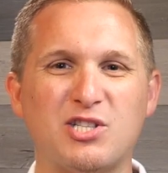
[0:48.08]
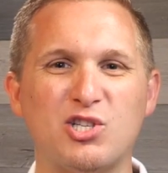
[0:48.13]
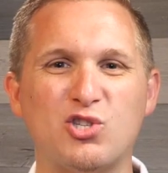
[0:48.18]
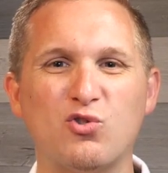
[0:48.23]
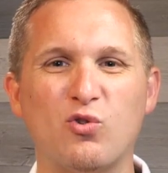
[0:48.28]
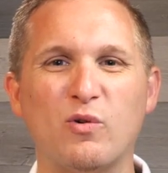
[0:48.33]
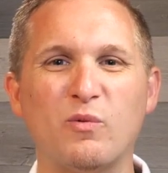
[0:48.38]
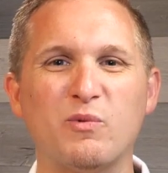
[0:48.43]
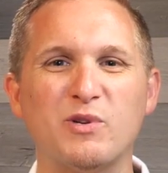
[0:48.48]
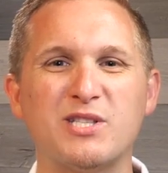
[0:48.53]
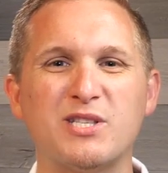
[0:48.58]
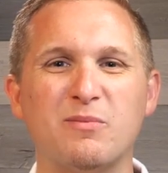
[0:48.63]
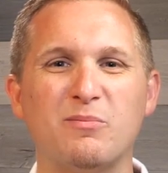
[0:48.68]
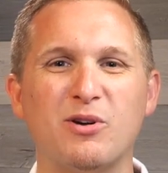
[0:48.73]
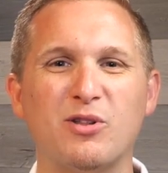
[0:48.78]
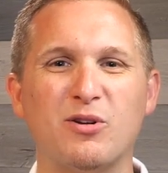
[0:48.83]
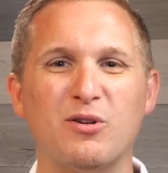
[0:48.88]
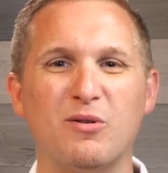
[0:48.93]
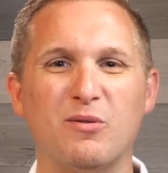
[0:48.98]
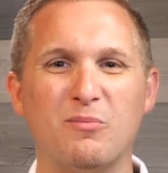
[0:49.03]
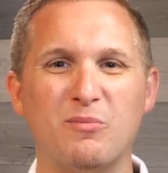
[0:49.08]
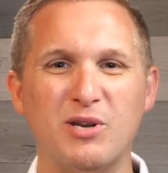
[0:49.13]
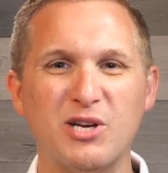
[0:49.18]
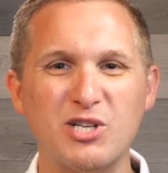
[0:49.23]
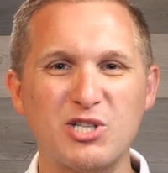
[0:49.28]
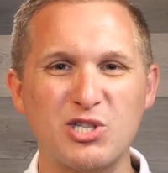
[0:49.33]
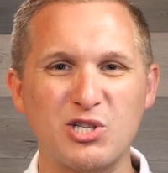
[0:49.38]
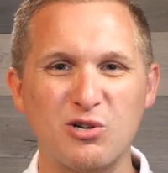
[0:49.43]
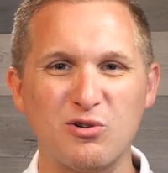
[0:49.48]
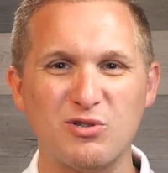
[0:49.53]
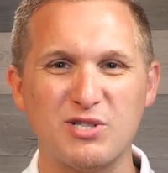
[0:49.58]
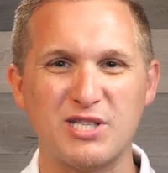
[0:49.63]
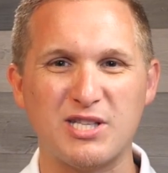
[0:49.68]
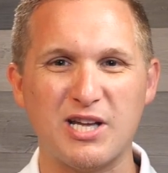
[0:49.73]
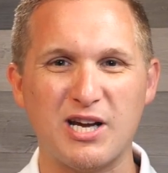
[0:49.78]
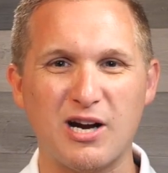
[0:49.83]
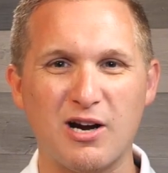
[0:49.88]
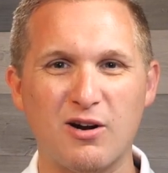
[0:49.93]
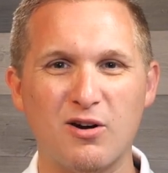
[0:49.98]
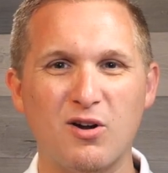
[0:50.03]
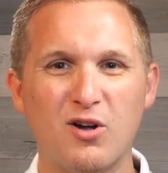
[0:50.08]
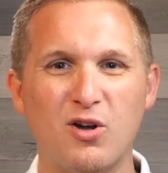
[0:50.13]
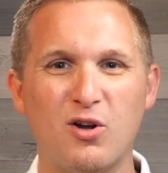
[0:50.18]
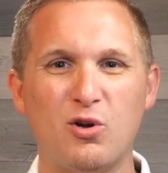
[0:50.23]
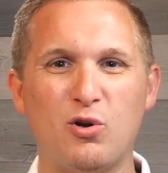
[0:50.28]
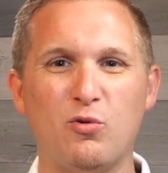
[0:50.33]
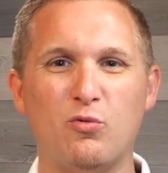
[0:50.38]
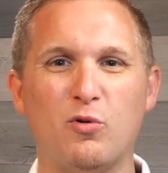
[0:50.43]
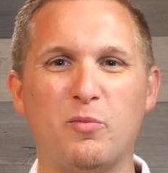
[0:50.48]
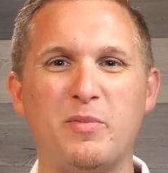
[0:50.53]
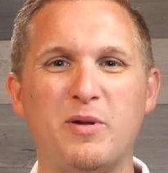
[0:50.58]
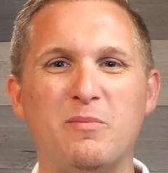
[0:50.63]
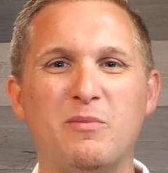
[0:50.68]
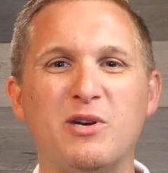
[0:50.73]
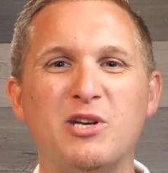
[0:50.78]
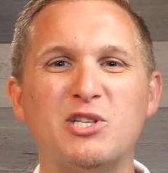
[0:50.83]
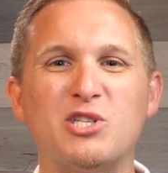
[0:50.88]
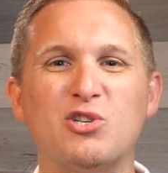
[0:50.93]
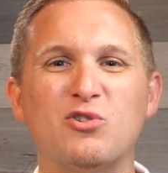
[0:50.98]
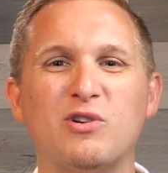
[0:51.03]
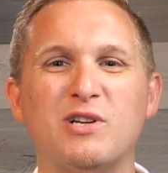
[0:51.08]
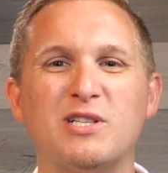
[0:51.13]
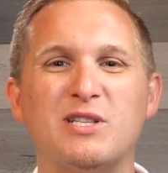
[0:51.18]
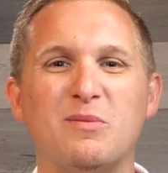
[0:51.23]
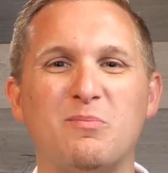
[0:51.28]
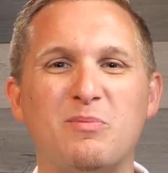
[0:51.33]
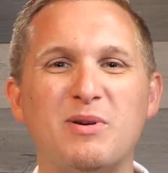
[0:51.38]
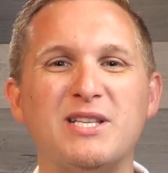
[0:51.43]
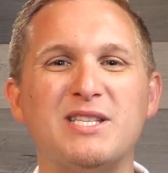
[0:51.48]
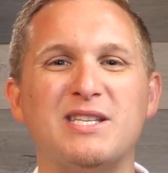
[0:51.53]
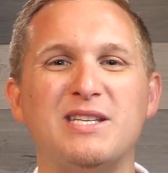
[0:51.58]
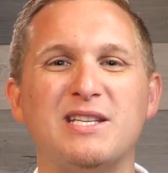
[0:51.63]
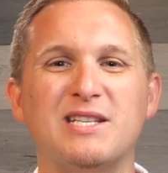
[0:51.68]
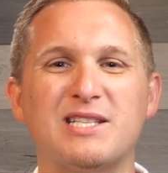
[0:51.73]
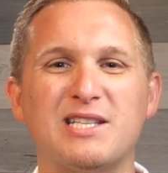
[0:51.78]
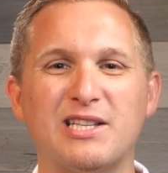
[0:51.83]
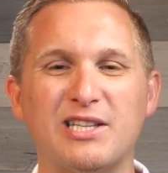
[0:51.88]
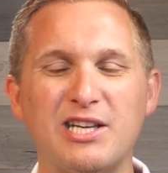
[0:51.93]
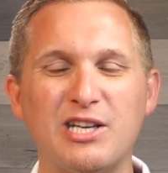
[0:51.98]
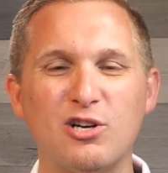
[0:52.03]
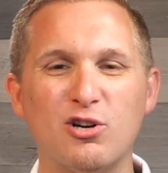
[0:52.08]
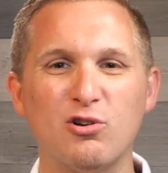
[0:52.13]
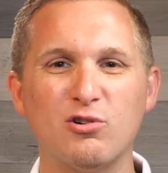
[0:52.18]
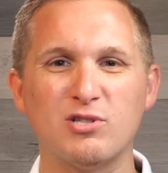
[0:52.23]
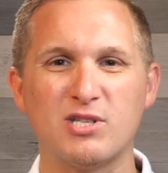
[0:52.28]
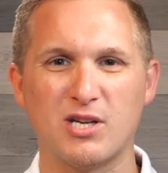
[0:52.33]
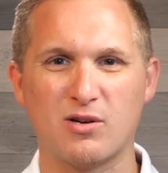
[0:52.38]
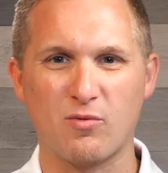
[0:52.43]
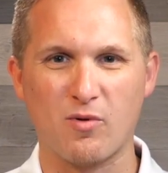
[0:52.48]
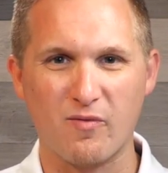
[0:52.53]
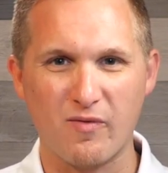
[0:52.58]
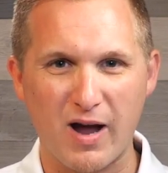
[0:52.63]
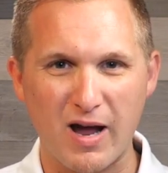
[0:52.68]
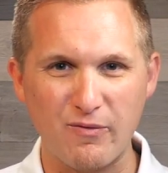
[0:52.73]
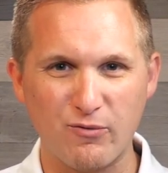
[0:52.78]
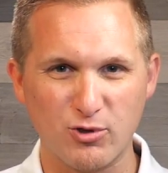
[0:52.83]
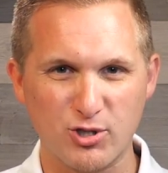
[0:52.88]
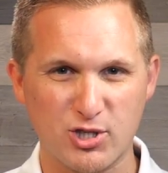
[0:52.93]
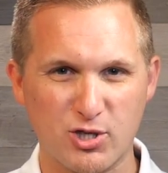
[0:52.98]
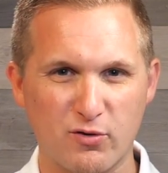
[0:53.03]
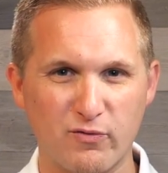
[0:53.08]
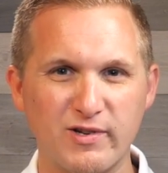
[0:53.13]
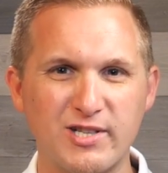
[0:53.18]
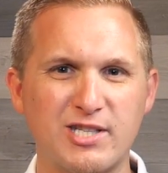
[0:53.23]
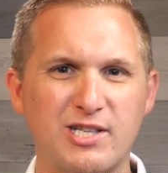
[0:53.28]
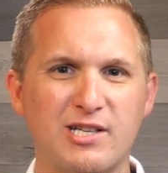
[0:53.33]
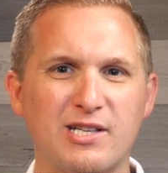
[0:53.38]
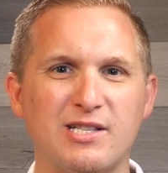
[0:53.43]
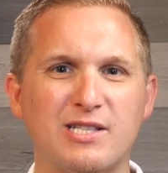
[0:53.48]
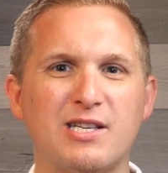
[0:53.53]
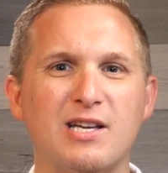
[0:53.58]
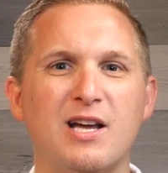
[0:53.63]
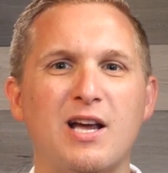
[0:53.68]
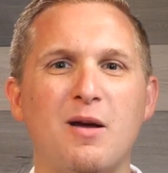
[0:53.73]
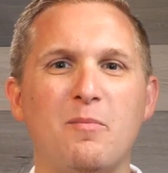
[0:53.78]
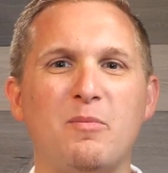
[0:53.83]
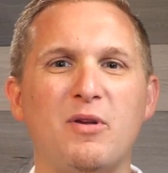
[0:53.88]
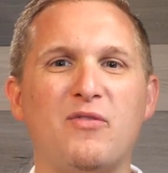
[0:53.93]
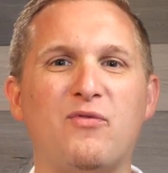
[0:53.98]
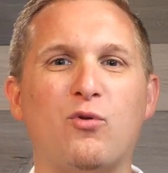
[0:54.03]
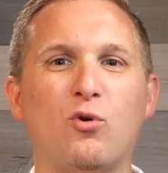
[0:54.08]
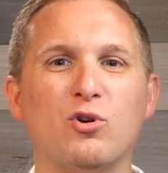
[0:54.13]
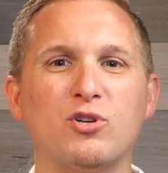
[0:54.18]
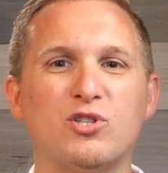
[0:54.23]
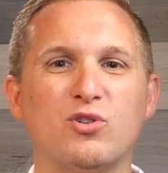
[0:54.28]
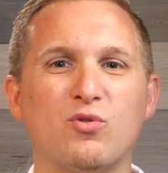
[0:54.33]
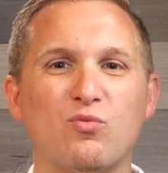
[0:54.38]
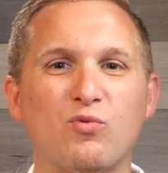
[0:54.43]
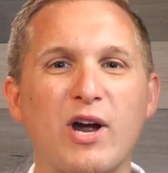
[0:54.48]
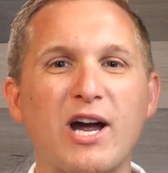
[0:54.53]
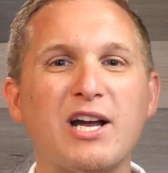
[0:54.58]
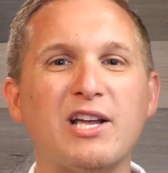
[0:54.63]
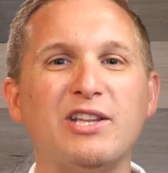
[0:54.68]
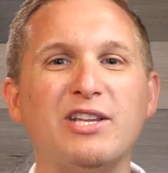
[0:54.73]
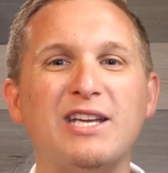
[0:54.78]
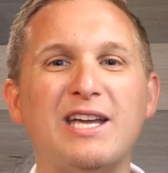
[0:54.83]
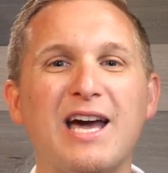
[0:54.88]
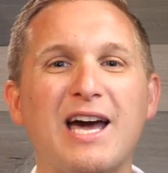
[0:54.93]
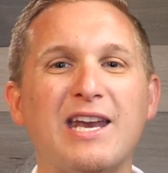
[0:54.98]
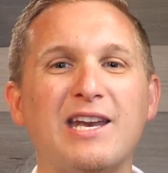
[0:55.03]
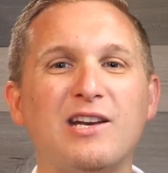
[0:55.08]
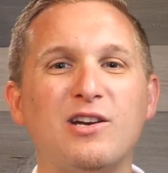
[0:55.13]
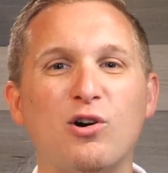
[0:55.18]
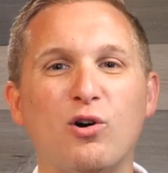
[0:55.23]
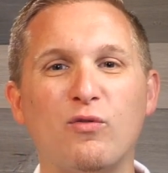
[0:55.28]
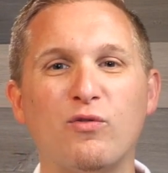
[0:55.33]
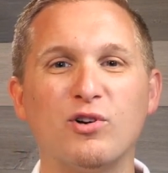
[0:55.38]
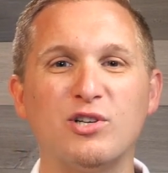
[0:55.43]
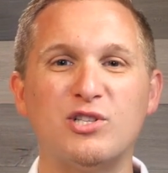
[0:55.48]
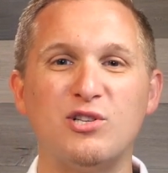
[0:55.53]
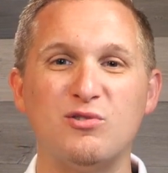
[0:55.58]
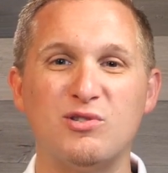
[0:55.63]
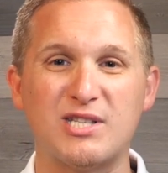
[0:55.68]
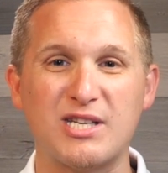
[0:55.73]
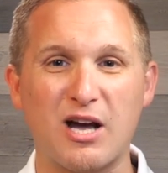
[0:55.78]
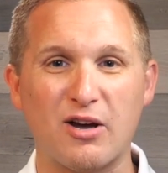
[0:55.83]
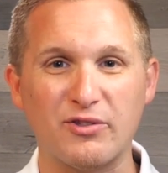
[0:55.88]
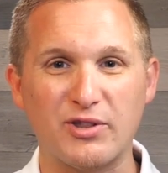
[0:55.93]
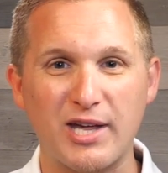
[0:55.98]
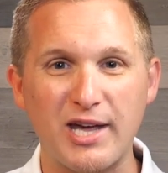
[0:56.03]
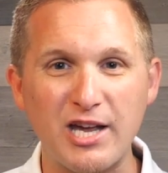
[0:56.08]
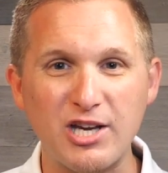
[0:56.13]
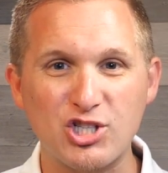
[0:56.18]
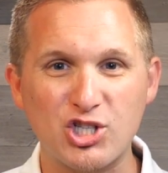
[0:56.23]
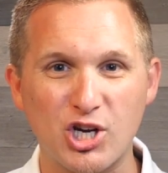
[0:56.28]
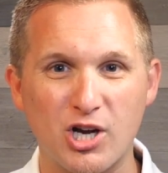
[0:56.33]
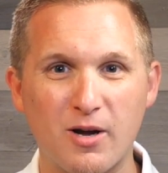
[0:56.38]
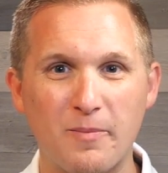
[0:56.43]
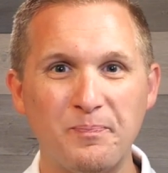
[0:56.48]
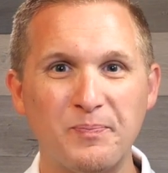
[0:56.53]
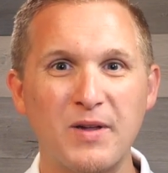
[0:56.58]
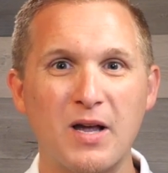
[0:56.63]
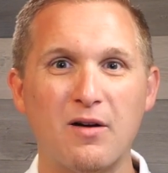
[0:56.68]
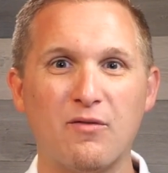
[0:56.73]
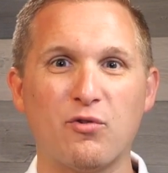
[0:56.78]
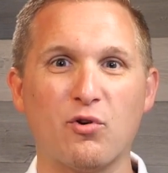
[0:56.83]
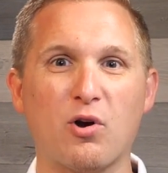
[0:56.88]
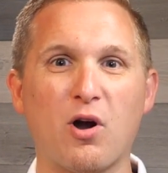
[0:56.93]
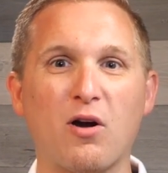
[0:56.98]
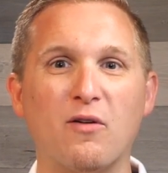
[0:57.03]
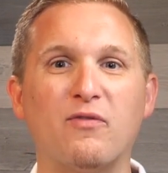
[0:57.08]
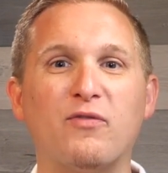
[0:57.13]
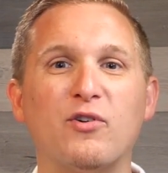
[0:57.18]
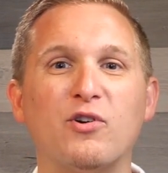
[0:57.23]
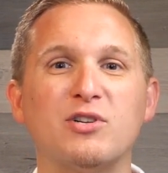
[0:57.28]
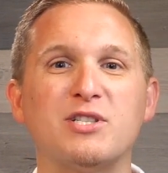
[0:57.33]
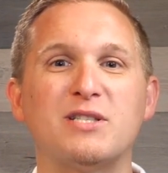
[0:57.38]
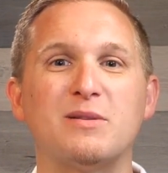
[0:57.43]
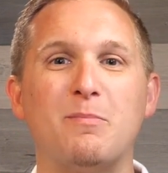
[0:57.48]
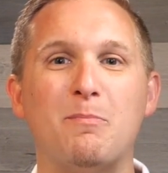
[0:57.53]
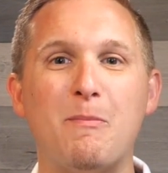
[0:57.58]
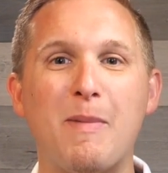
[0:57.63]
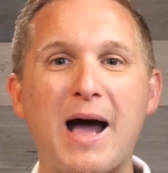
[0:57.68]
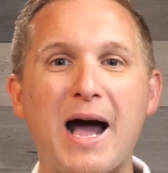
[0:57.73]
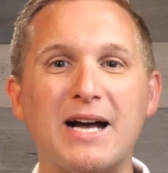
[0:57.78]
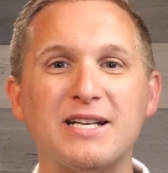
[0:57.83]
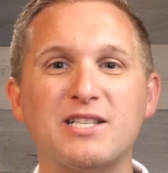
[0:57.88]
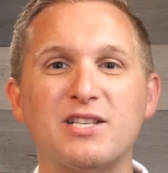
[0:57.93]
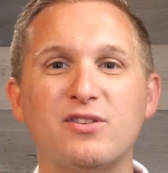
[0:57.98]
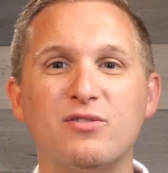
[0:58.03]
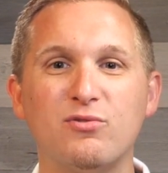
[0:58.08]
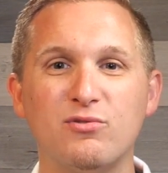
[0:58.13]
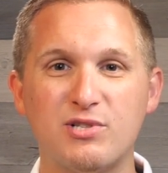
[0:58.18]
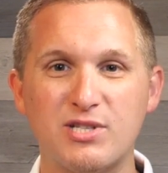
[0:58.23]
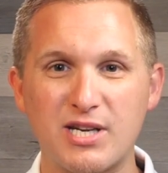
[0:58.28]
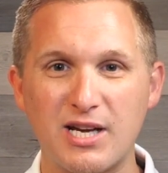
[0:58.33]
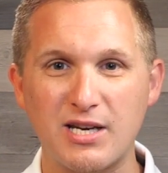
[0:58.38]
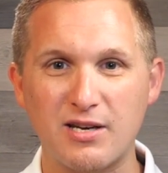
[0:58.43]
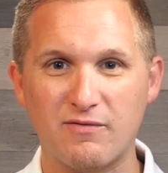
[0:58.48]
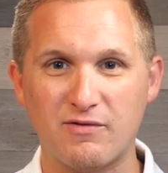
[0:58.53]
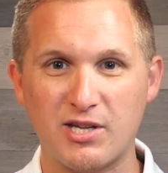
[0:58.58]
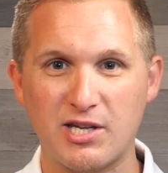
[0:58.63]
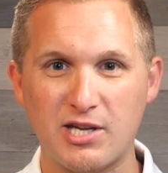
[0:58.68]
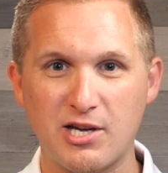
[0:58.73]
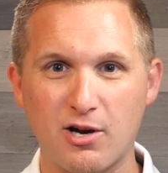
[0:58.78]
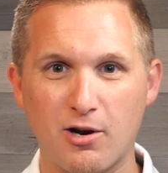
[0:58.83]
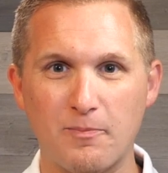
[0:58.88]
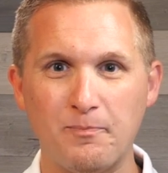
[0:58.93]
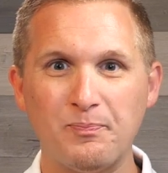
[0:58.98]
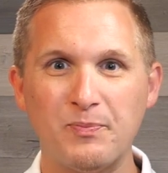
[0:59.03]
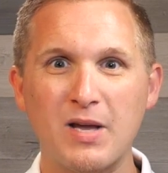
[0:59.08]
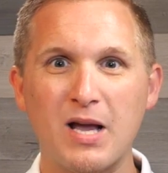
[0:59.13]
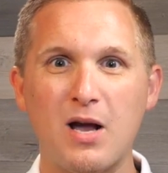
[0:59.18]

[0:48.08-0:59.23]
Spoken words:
to join with some other ministers there who will be ministering to business leaders and revival services before directly headed over to South Asia for our first mass crusade of the year.